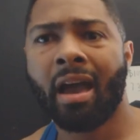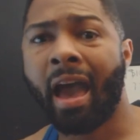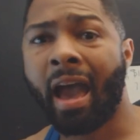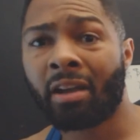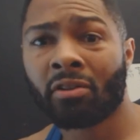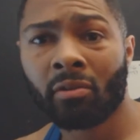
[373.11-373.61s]

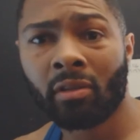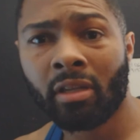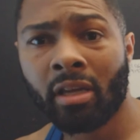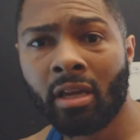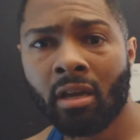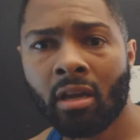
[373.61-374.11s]

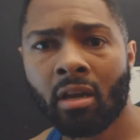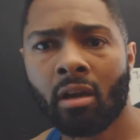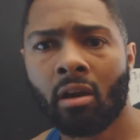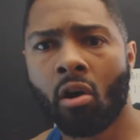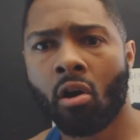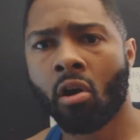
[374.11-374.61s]
actually
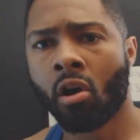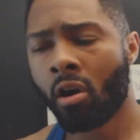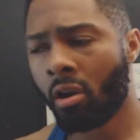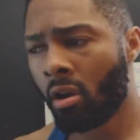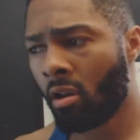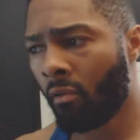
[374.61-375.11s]

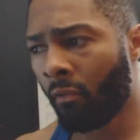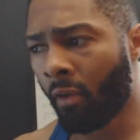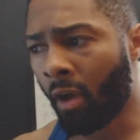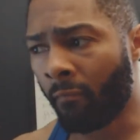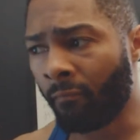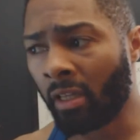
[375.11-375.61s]
are
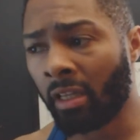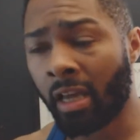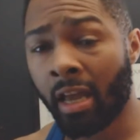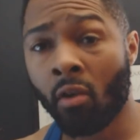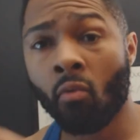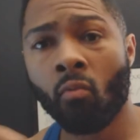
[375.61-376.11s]

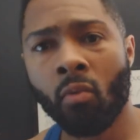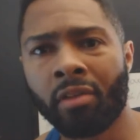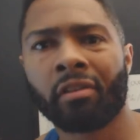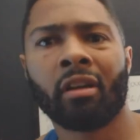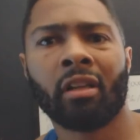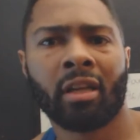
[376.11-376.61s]
affiliated
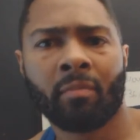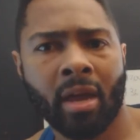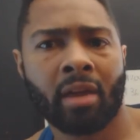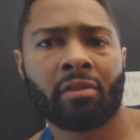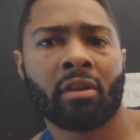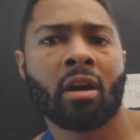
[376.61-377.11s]
with
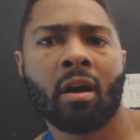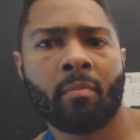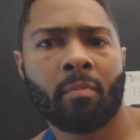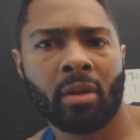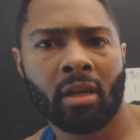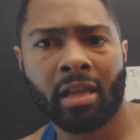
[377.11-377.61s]
ClickBank, the
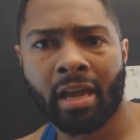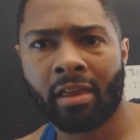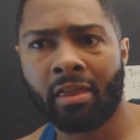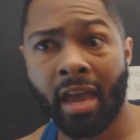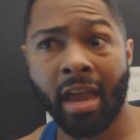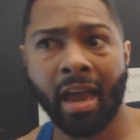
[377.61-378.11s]
company.
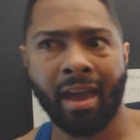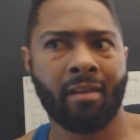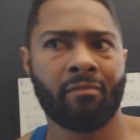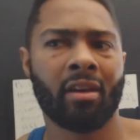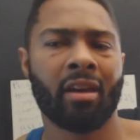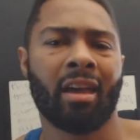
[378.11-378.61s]
Like, they
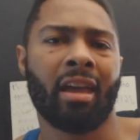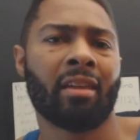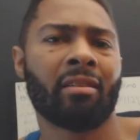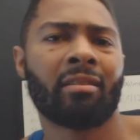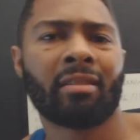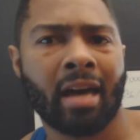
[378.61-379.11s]
have the
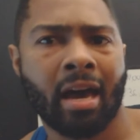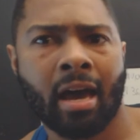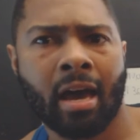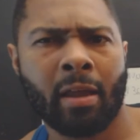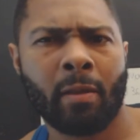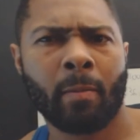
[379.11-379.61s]

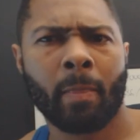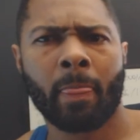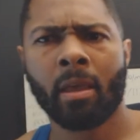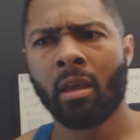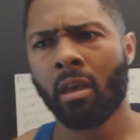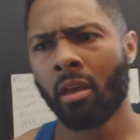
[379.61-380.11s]
inside
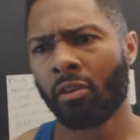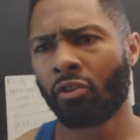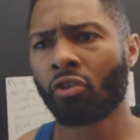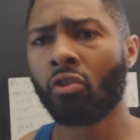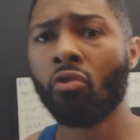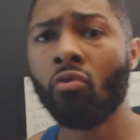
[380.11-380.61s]

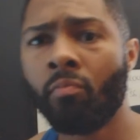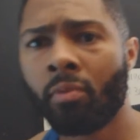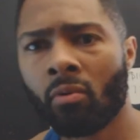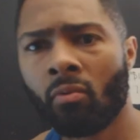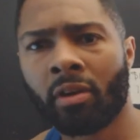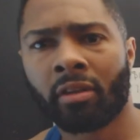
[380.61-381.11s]
scoop
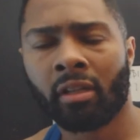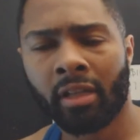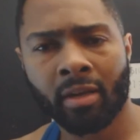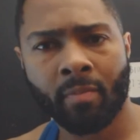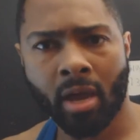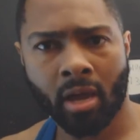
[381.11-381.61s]
with
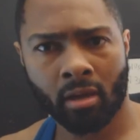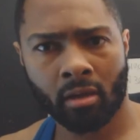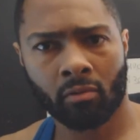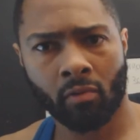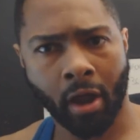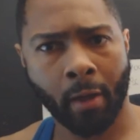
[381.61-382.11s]
ClickBank,
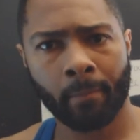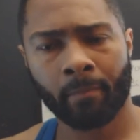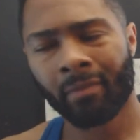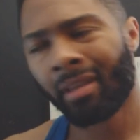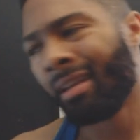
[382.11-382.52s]
right?